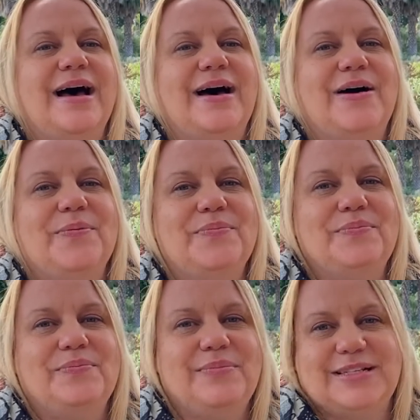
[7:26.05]

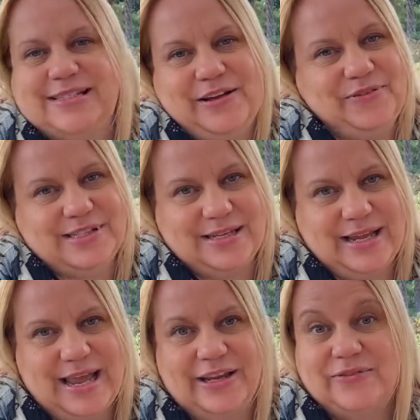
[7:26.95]
if it's
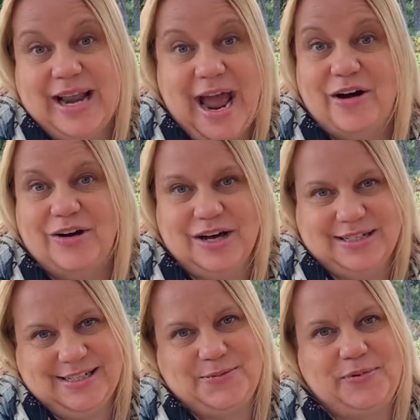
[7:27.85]
even out
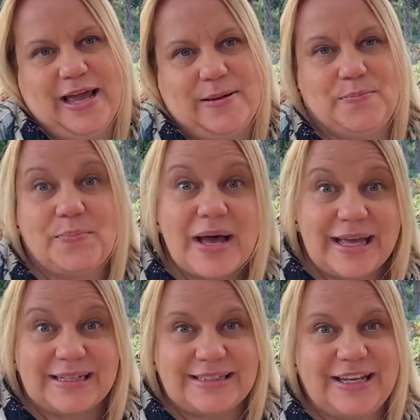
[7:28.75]
on display.
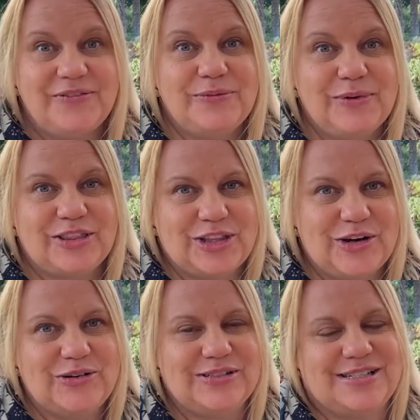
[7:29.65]
But even with
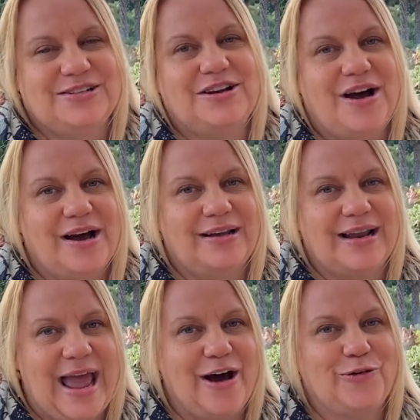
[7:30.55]
those
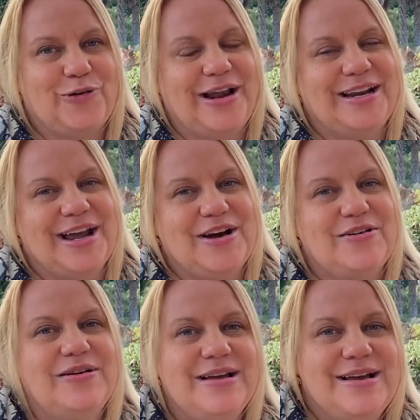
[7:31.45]
not out right
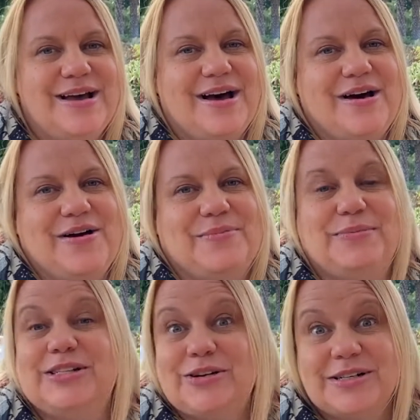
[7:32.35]
now,
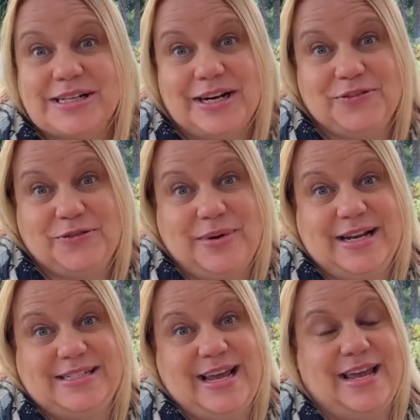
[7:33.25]
I'm so excited for
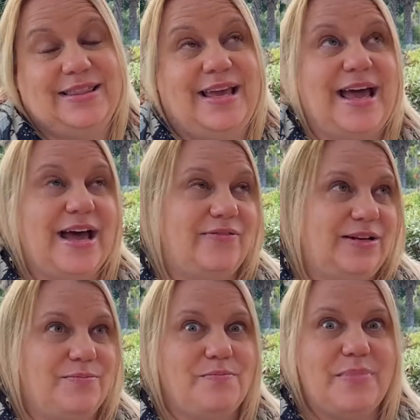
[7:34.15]
my day. They have
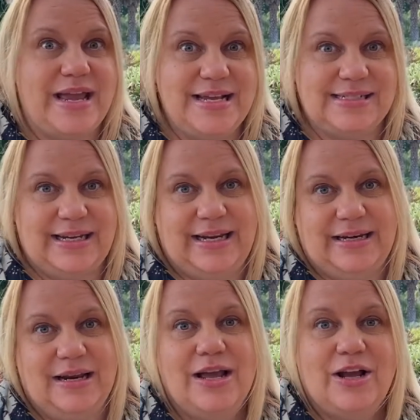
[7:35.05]
an
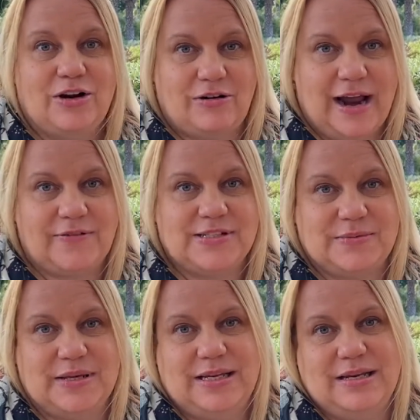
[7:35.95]
amazing
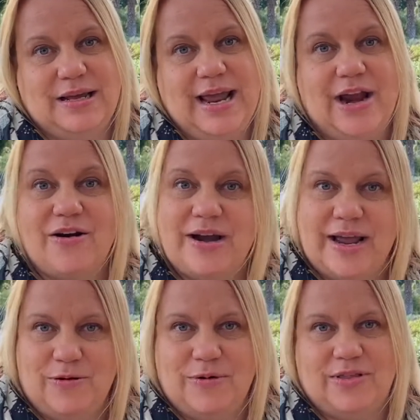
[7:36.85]
craftsman
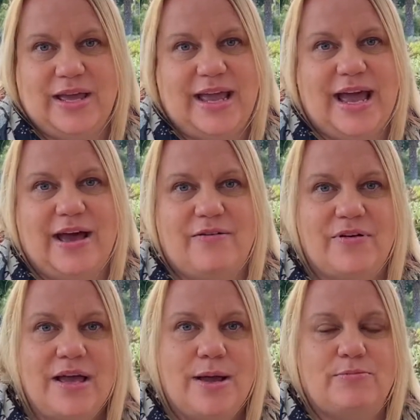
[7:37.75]
area where they
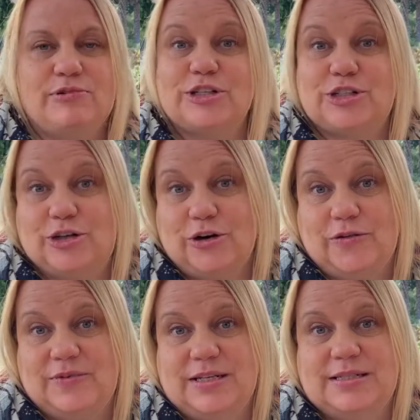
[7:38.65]
have
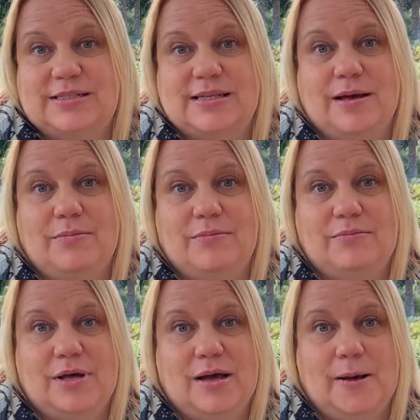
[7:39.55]
preserved
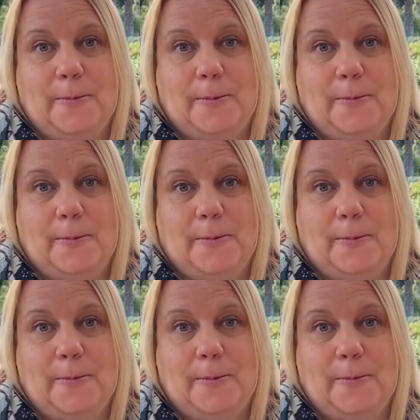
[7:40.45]
some